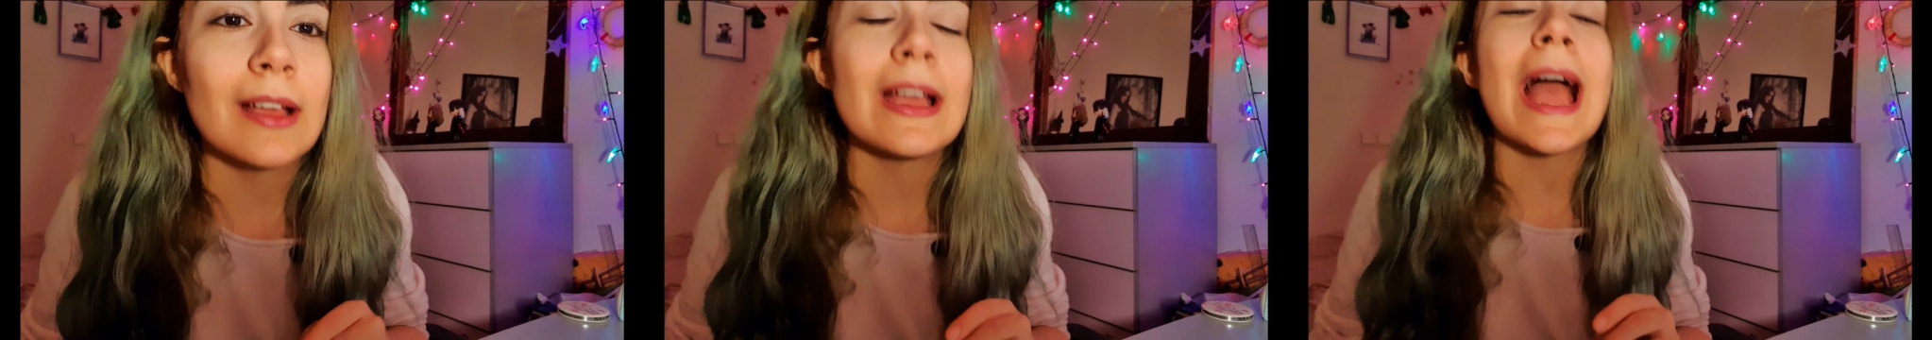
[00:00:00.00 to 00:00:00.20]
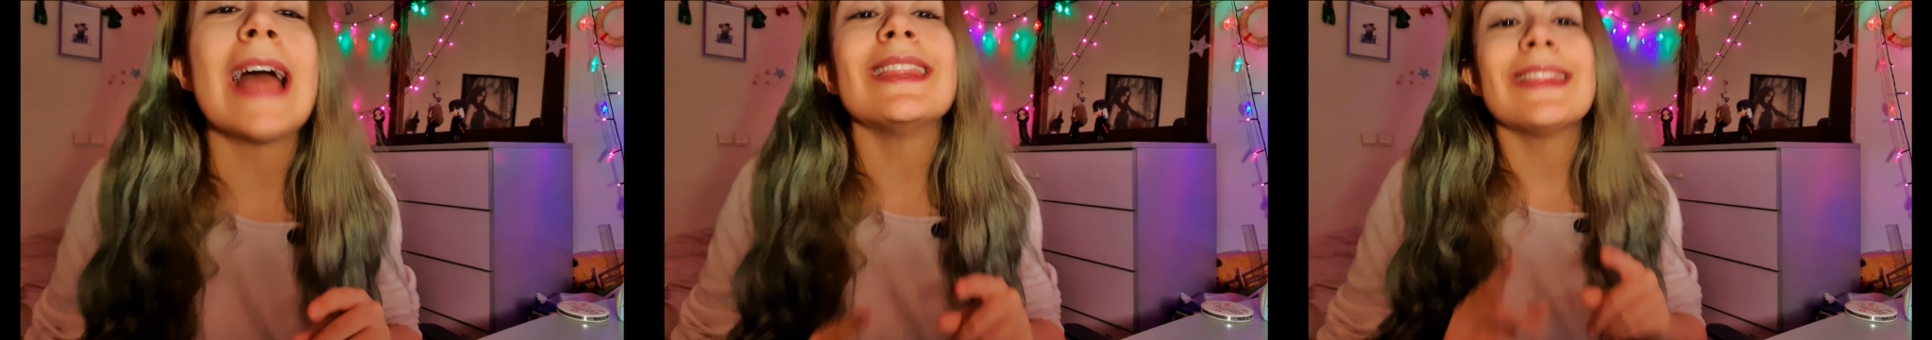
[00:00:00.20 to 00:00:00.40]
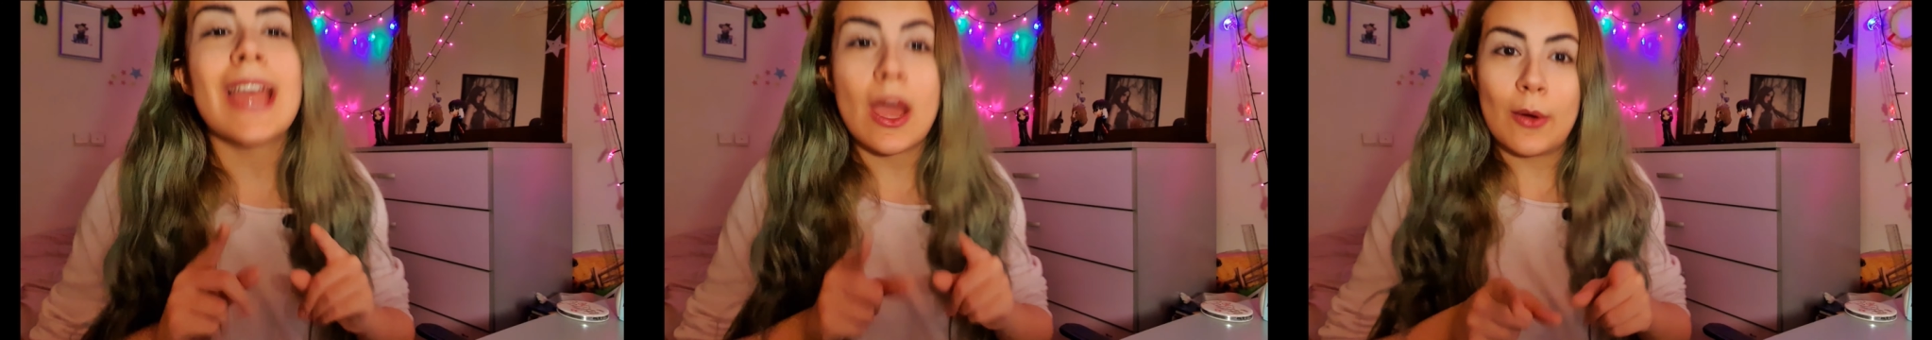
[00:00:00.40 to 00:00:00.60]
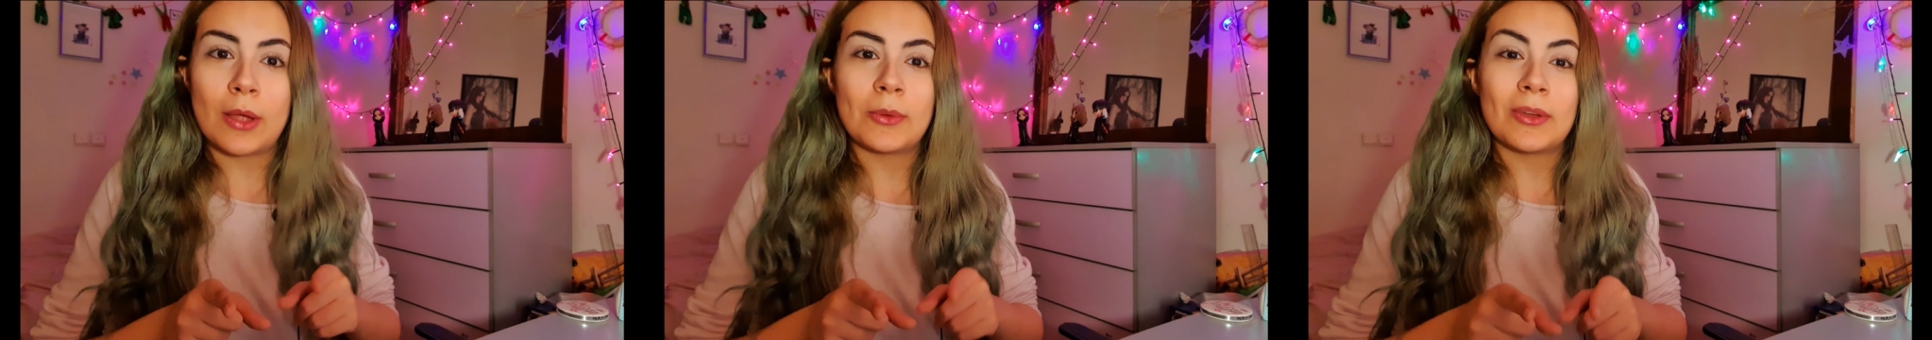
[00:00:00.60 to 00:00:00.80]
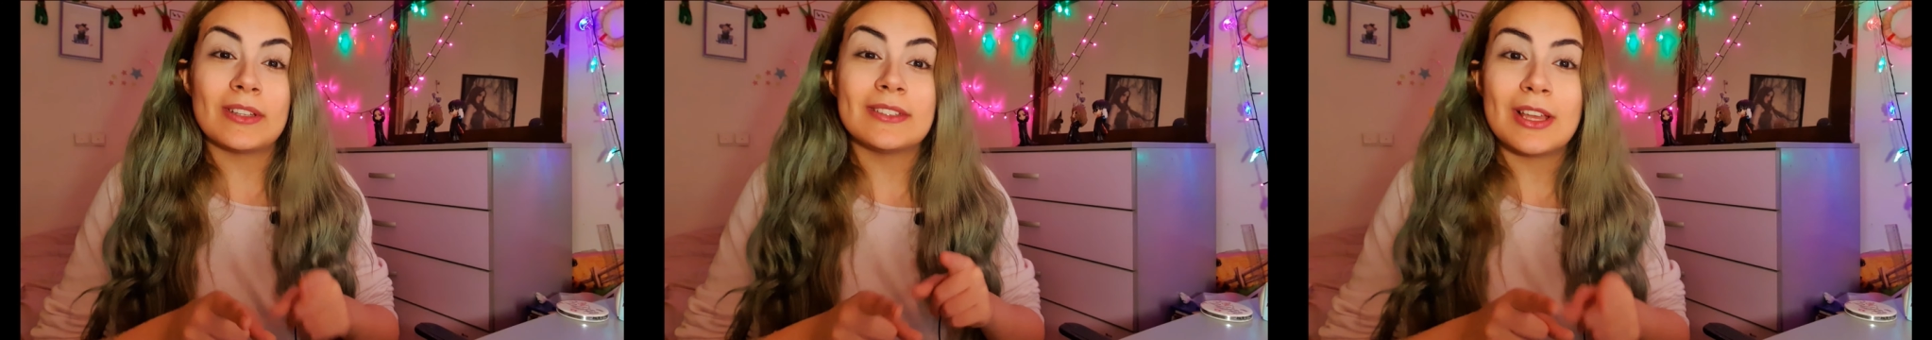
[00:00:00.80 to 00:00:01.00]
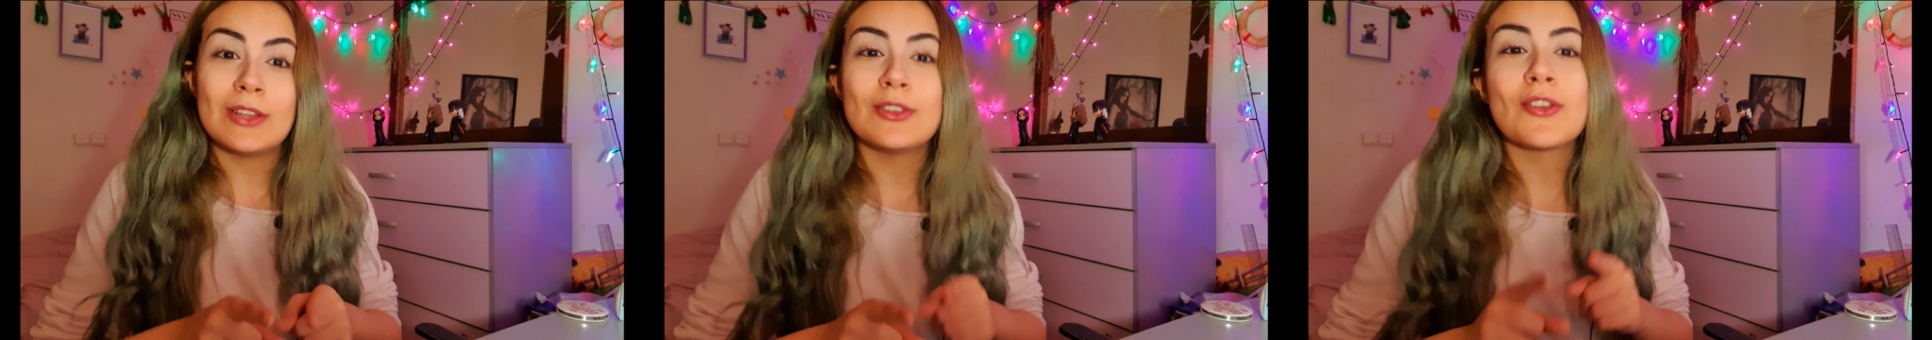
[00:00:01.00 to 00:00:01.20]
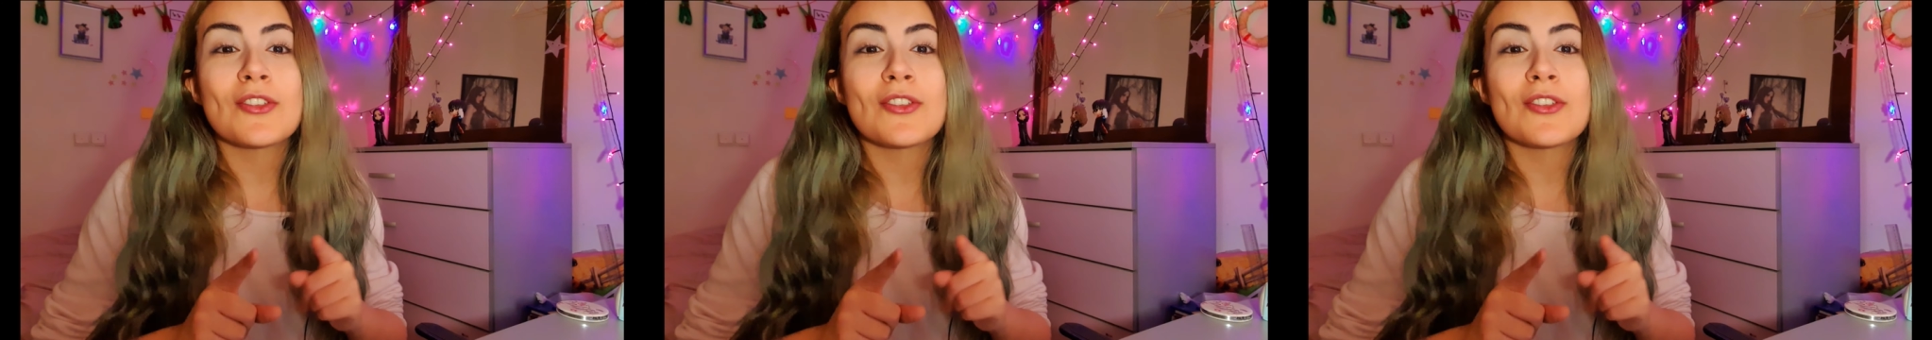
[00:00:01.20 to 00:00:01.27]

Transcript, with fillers: And now I'm gonna tell you